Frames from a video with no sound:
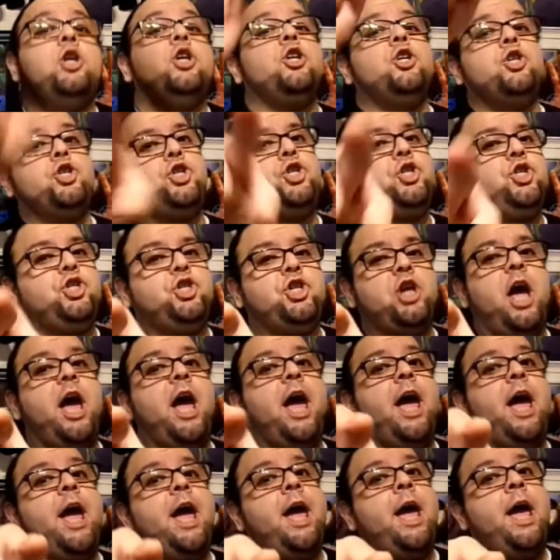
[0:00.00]

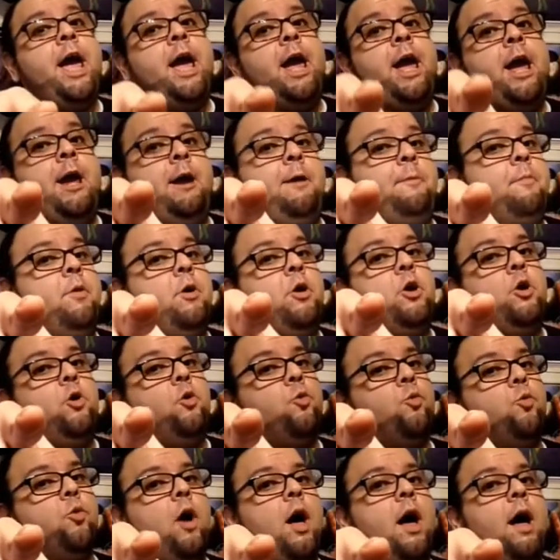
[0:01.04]
Shame,
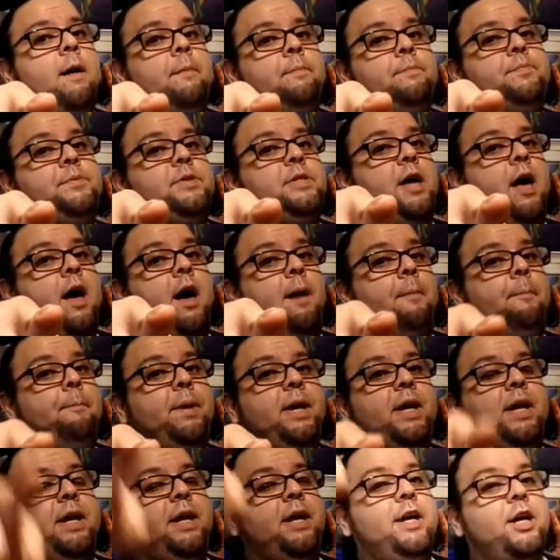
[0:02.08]
Rob
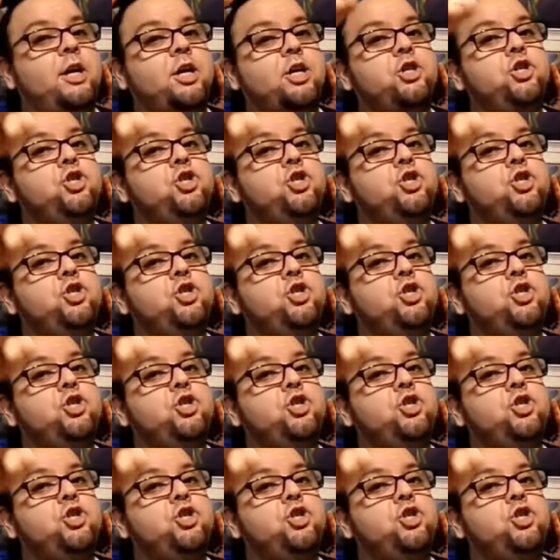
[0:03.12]
Zombie,